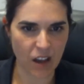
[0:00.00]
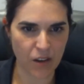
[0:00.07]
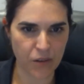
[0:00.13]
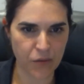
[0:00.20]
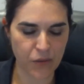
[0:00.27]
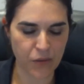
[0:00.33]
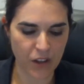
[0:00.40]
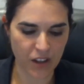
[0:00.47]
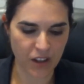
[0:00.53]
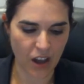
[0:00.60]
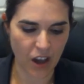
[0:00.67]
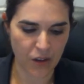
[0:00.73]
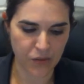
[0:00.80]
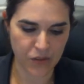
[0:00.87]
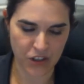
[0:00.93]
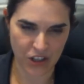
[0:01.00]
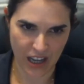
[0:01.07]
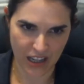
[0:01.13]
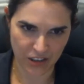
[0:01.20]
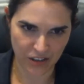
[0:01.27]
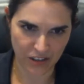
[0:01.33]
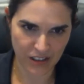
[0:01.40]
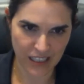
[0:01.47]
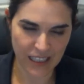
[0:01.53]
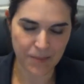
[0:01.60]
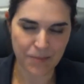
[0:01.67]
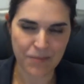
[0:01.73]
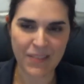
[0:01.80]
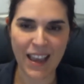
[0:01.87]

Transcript: of January.